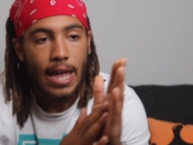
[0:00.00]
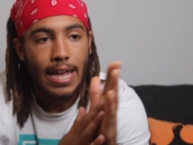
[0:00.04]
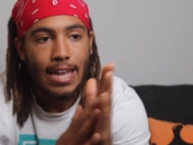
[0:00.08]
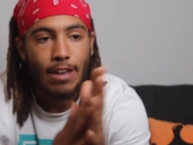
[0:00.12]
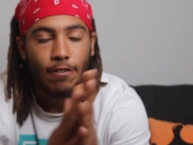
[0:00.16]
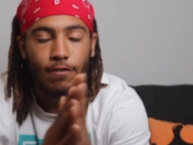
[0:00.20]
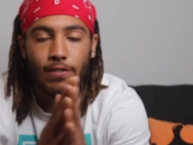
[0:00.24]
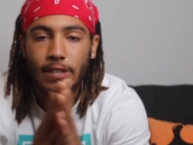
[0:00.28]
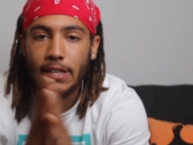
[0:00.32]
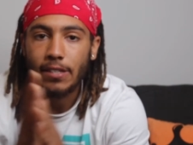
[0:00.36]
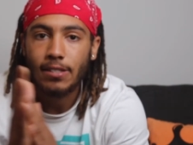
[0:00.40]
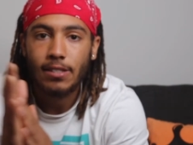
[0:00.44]

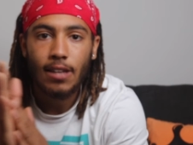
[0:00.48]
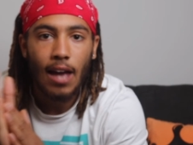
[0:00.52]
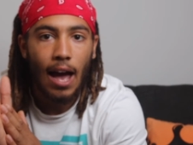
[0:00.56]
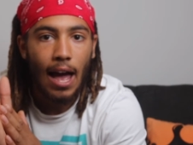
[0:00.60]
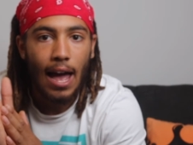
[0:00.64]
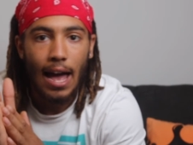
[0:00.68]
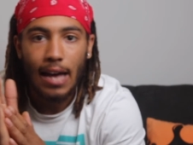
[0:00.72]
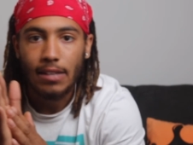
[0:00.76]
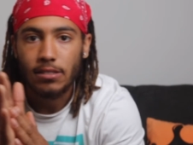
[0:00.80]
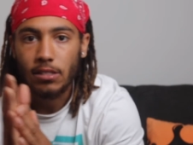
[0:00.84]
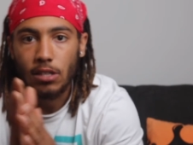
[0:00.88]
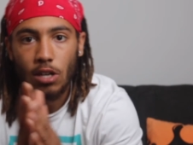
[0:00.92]
If this
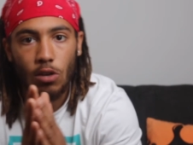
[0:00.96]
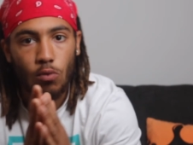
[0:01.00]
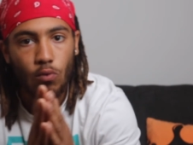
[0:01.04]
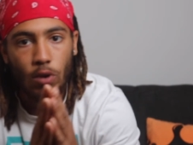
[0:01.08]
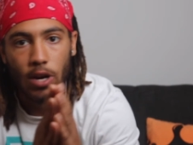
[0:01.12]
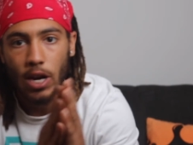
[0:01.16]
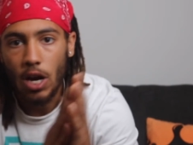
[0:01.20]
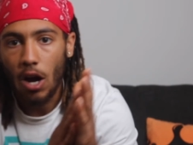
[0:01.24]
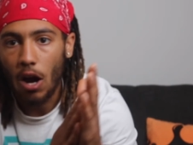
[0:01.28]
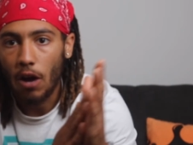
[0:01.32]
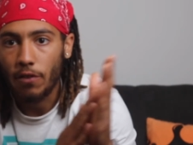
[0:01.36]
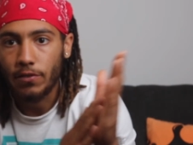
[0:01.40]
guy has a
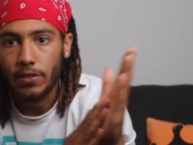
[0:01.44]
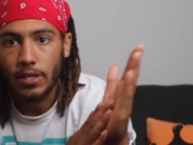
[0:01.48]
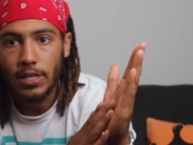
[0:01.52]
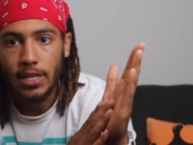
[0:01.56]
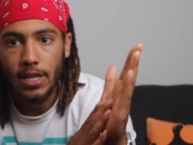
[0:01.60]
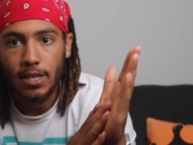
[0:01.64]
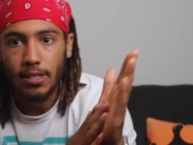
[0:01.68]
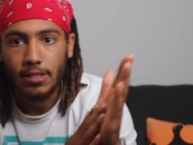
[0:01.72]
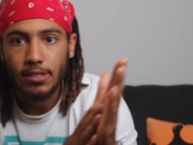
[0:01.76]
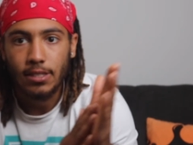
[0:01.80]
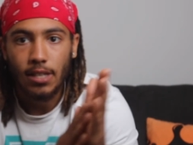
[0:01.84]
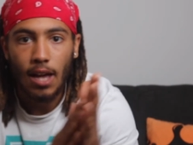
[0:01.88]
career after
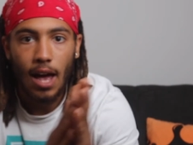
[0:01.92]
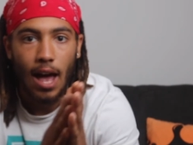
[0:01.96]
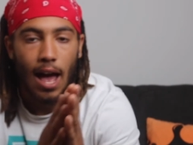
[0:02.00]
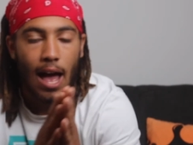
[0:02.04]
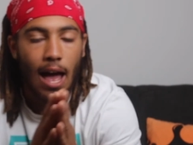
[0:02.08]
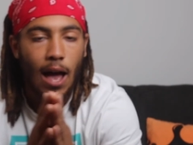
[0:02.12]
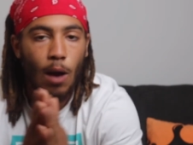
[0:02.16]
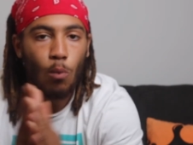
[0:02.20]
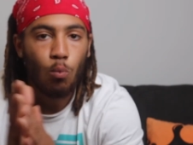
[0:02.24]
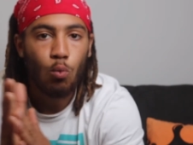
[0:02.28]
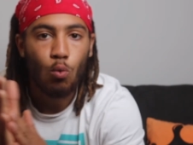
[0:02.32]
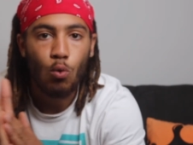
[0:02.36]
this,
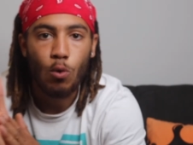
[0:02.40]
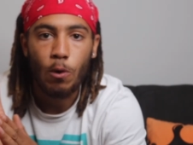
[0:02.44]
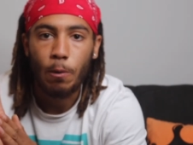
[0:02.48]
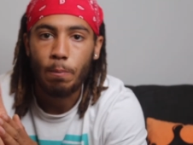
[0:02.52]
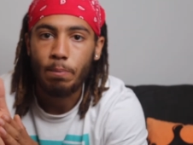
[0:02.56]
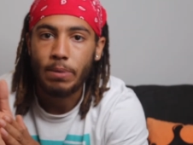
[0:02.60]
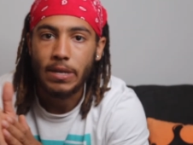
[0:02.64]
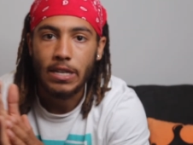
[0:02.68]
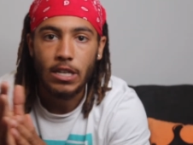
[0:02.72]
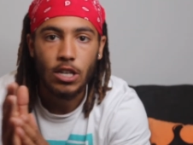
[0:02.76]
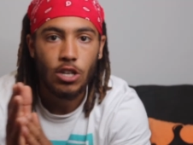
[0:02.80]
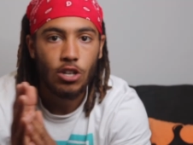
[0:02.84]
I will
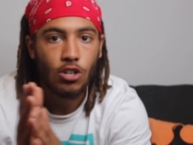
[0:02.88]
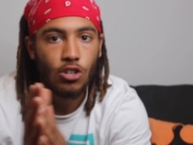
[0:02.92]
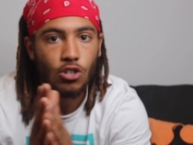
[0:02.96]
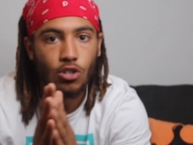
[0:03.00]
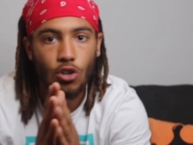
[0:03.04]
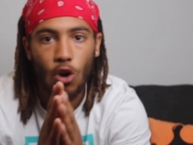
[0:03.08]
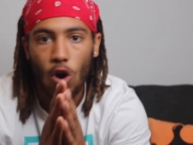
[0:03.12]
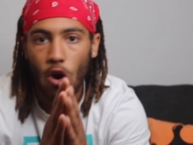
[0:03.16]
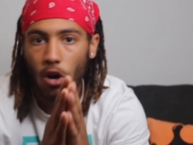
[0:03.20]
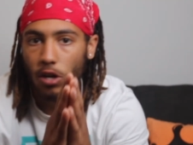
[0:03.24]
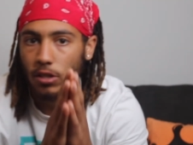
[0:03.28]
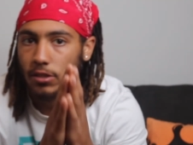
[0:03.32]
be
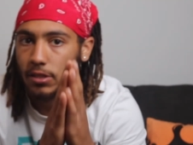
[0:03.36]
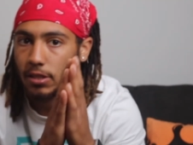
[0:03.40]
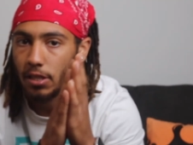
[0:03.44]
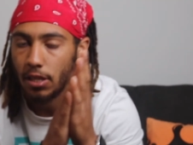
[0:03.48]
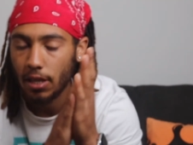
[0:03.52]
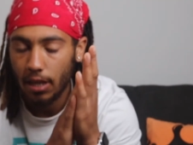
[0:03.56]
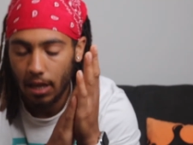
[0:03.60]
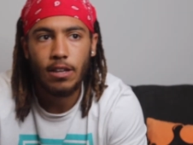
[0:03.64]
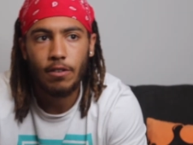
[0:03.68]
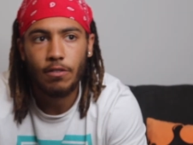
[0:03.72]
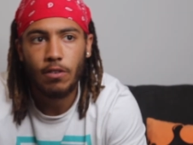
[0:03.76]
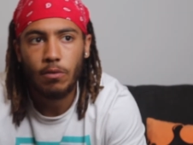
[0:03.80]
shocked.
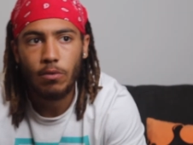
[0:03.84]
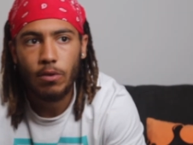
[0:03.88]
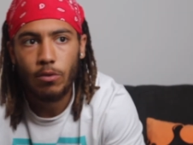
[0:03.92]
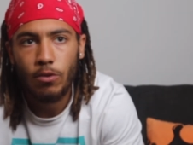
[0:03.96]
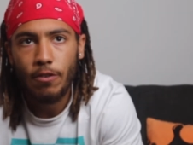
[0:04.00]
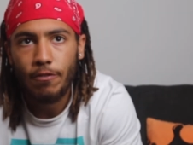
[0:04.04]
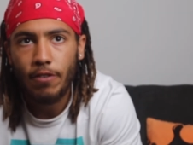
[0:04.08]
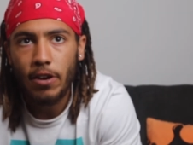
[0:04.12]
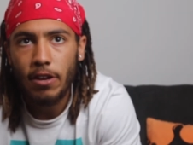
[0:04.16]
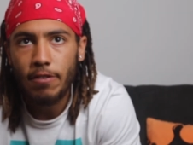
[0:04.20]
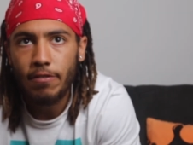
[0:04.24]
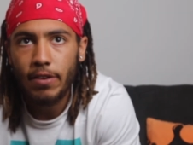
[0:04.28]
The,
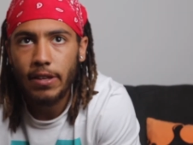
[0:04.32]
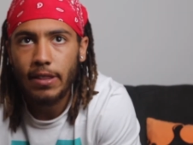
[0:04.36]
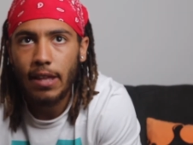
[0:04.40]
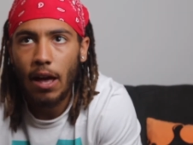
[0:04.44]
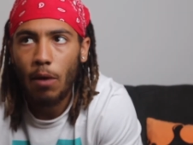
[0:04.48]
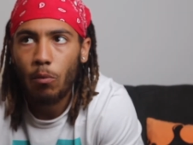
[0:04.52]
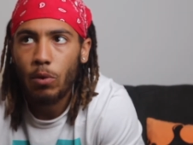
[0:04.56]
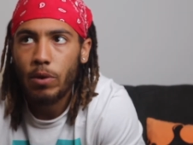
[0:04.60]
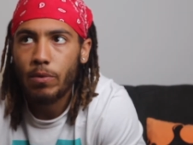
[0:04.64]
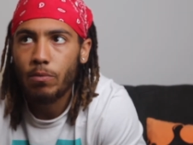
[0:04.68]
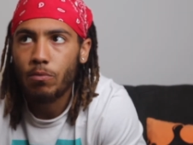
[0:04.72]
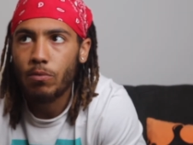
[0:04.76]
the funny thing
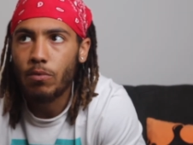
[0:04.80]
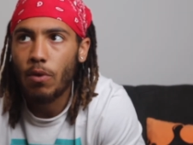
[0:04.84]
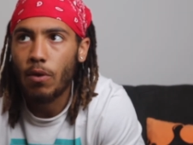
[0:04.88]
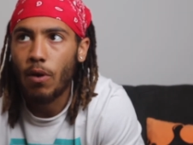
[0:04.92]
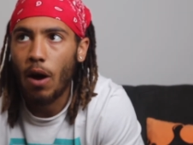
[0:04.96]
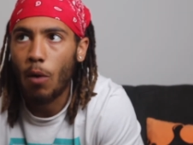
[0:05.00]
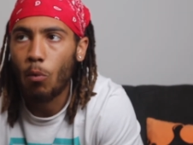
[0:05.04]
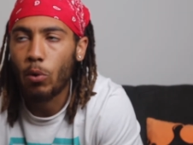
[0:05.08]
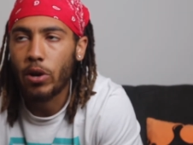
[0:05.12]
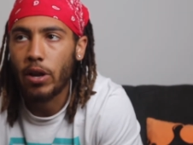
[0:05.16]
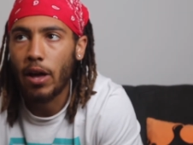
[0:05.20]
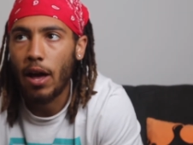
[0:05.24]
that we
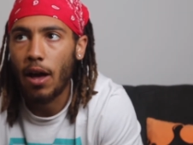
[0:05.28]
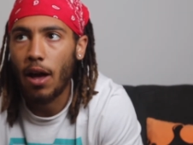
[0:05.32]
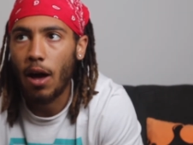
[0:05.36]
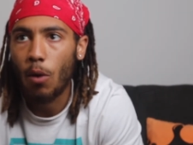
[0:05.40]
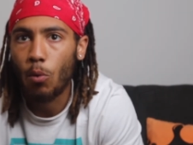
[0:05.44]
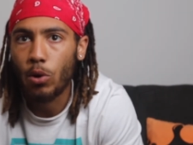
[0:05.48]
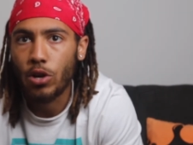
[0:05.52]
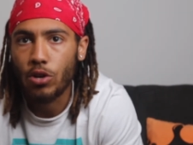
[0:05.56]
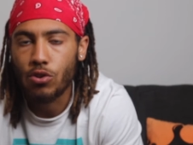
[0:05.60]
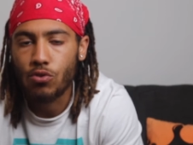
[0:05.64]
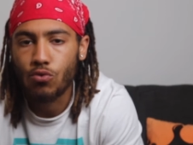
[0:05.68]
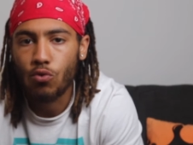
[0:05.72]
I wanna I
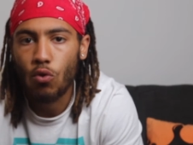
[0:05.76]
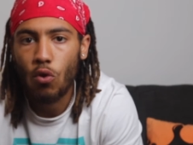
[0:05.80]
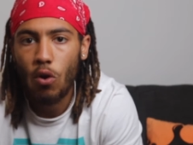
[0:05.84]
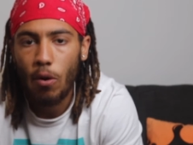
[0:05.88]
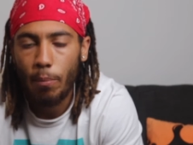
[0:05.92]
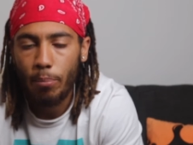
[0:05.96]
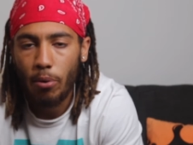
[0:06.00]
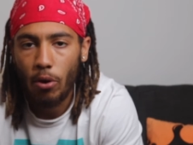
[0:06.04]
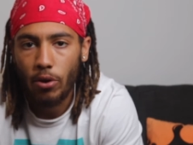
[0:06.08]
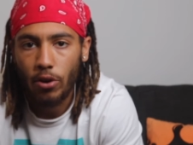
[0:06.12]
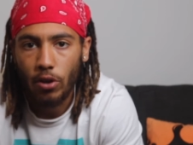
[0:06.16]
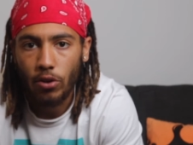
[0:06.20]
wanna draw
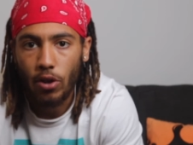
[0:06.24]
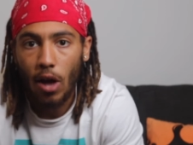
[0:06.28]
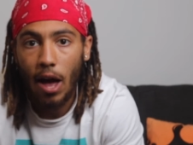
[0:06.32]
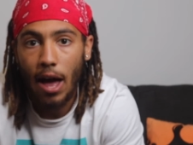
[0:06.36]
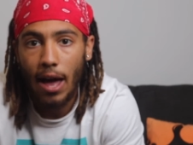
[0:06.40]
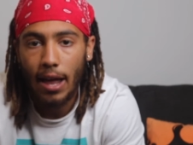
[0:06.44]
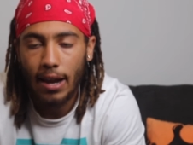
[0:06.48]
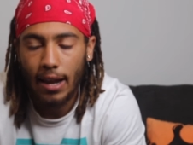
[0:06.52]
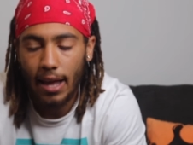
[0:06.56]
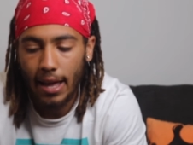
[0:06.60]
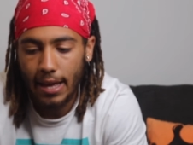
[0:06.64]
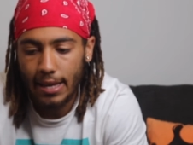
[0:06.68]
upon and
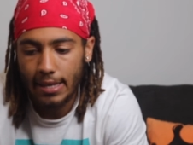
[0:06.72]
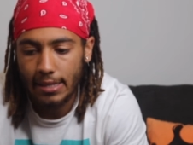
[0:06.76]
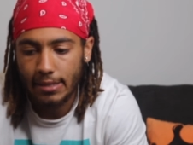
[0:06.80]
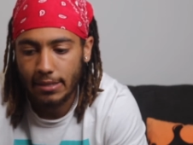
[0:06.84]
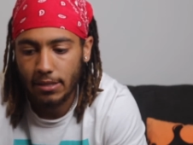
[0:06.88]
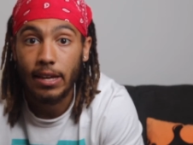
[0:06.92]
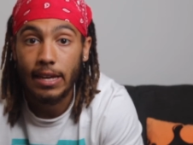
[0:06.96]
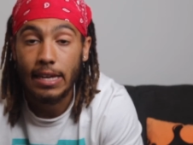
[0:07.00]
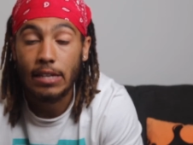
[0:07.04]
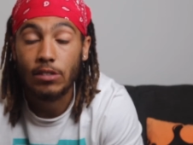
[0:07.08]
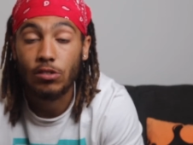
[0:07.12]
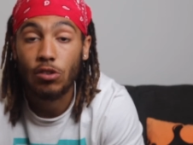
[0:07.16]
highlight
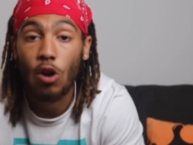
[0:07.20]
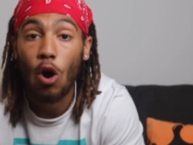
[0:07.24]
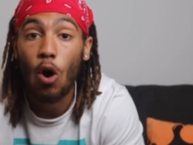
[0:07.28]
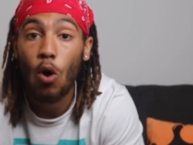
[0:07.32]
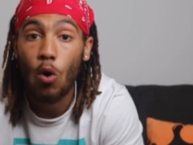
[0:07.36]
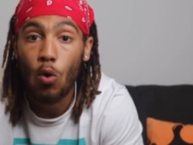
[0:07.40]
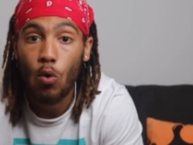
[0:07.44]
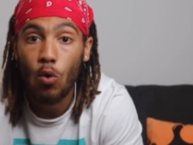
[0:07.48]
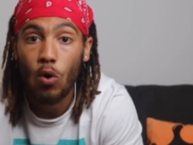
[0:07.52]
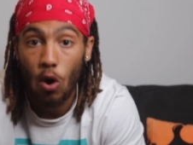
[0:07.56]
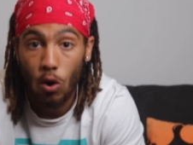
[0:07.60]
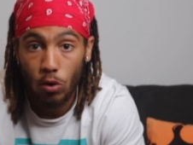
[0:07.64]
is his
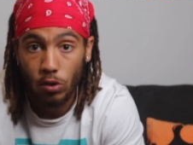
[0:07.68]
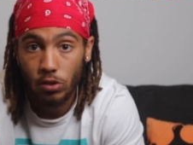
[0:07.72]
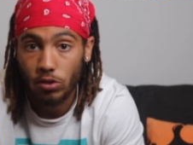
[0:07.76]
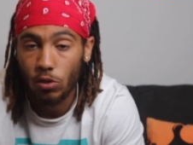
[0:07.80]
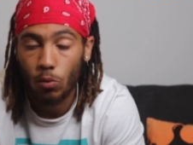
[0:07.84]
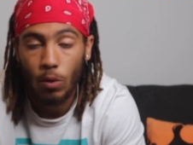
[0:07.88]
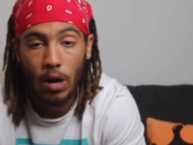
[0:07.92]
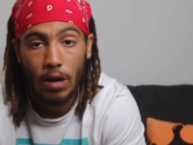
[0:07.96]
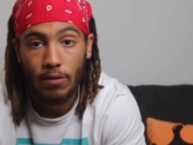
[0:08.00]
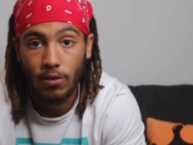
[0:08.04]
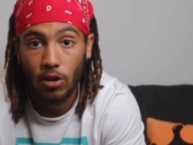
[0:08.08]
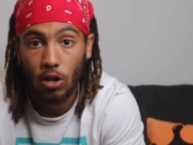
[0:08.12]
co-host
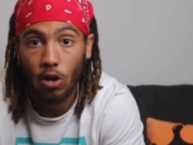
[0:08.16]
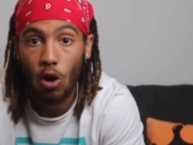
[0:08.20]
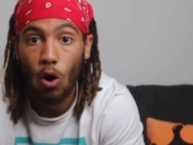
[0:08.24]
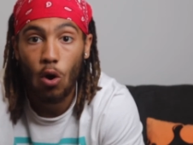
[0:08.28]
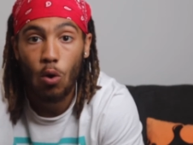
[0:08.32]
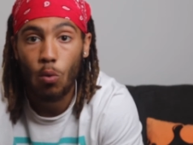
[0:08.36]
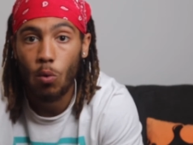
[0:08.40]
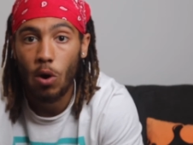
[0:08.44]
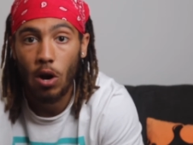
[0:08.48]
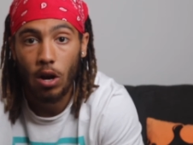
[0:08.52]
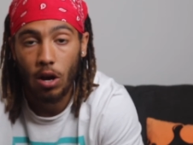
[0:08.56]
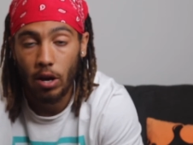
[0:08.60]
or whatever, the
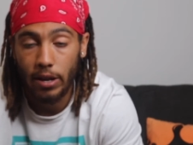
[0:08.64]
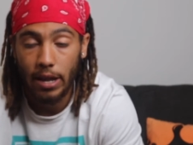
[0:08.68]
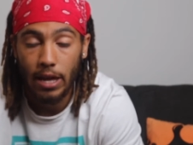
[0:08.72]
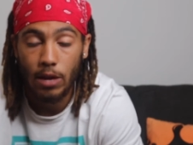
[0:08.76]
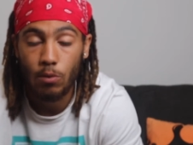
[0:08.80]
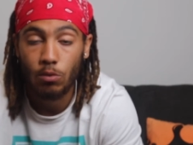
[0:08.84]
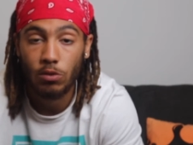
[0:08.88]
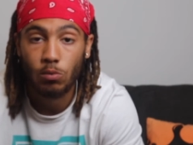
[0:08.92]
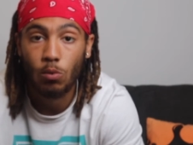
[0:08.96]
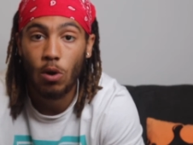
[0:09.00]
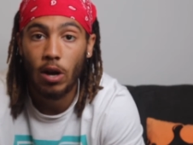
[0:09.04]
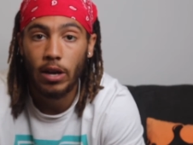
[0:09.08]
co-worker that
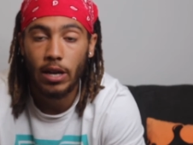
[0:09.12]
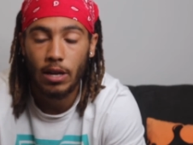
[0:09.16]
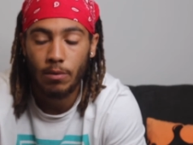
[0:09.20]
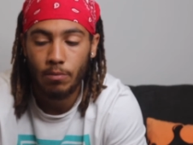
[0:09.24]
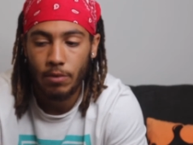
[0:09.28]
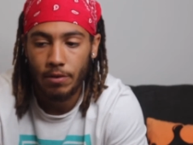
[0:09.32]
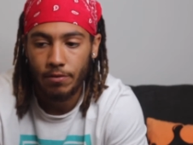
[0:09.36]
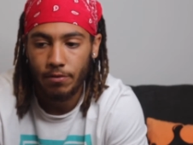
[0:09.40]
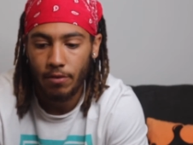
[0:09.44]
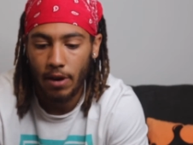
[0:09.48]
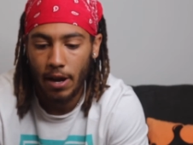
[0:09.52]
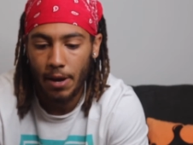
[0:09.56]
he was working
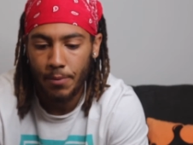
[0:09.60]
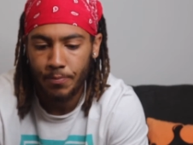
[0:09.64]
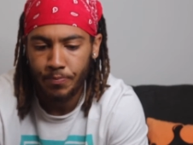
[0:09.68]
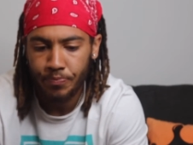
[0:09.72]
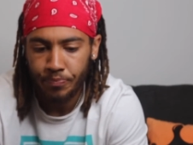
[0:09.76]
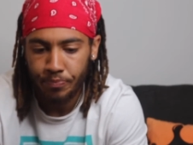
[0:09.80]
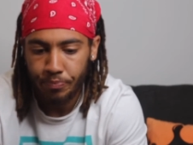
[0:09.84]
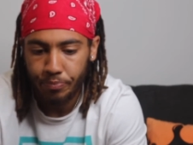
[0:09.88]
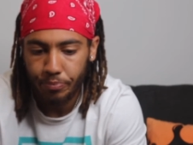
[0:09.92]
with, right?